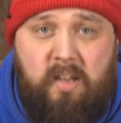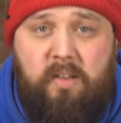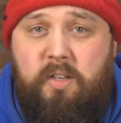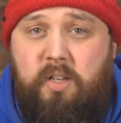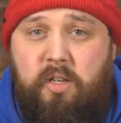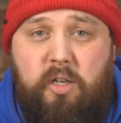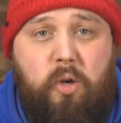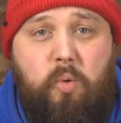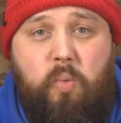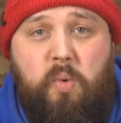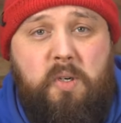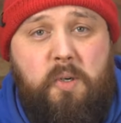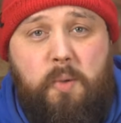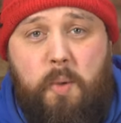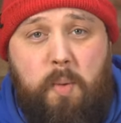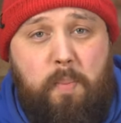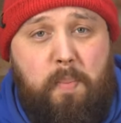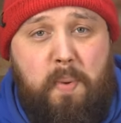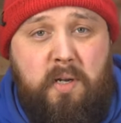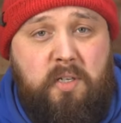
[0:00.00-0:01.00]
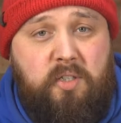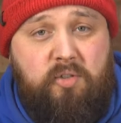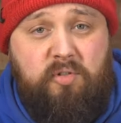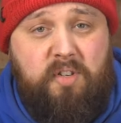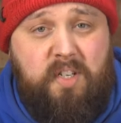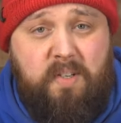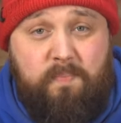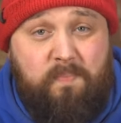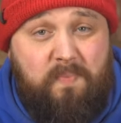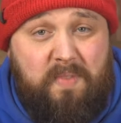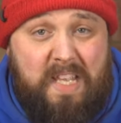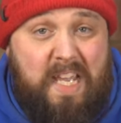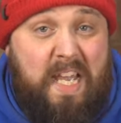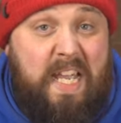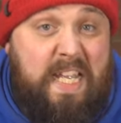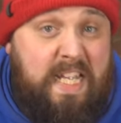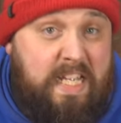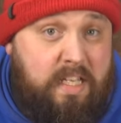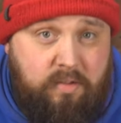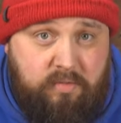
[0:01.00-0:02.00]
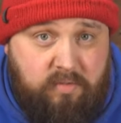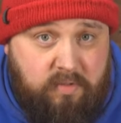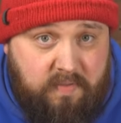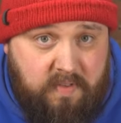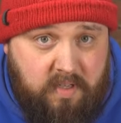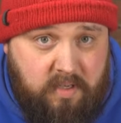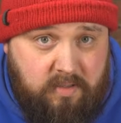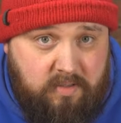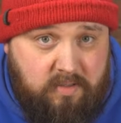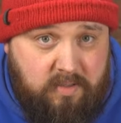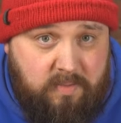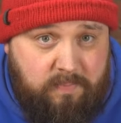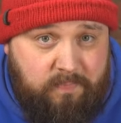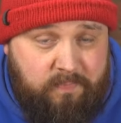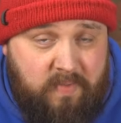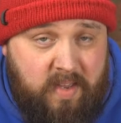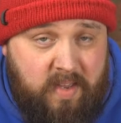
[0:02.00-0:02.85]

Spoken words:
you don't want to be puncturing either of those.